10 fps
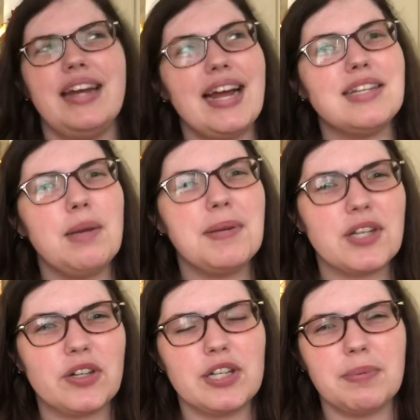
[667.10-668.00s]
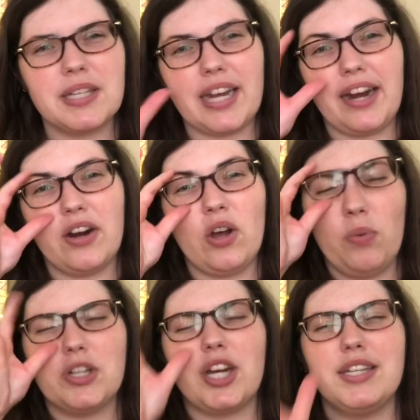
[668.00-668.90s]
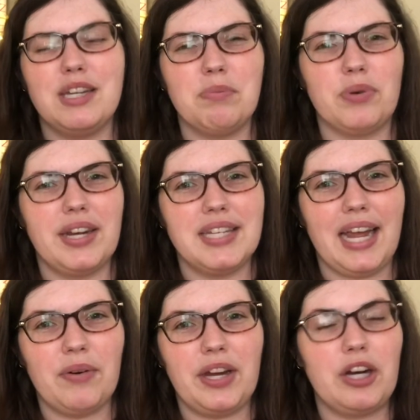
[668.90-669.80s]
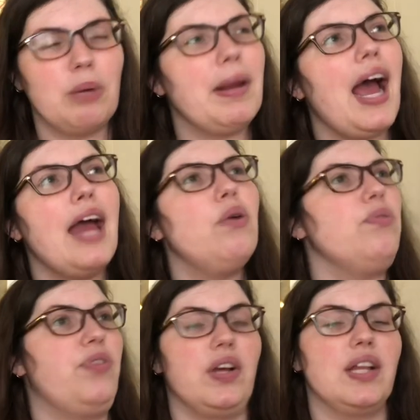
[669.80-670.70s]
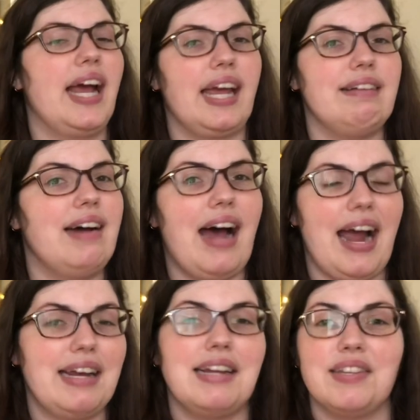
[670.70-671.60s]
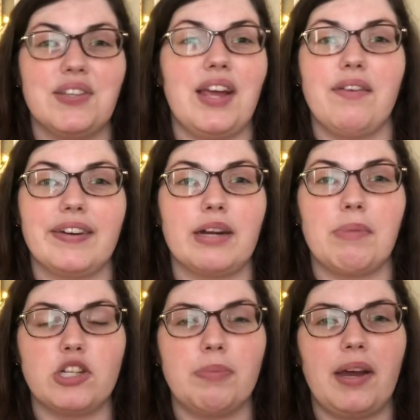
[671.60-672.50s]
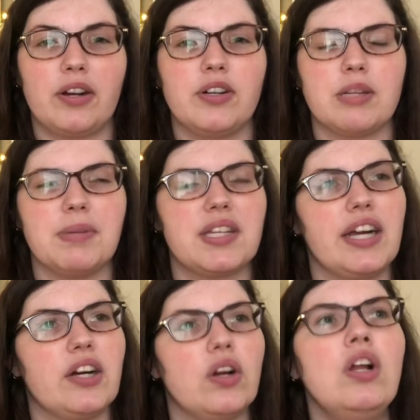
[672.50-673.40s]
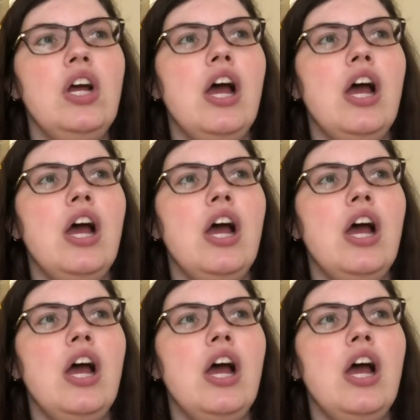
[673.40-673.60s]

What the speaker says: Next up is A Christmas Carol, which I didn't bring down here, but I don't feel like I need to say very much about A Christmas Carol.